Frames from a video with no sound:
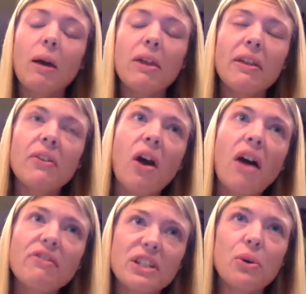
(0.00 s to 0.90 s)
I think
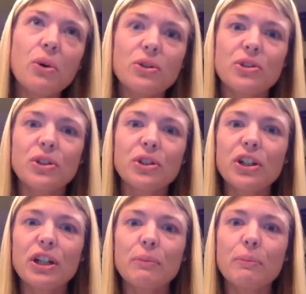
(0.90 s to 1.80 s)
lofty goals are
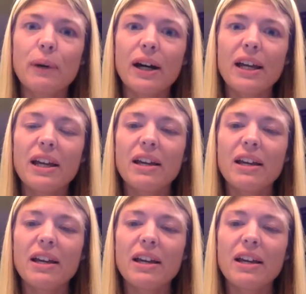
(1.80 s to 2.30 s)
good, but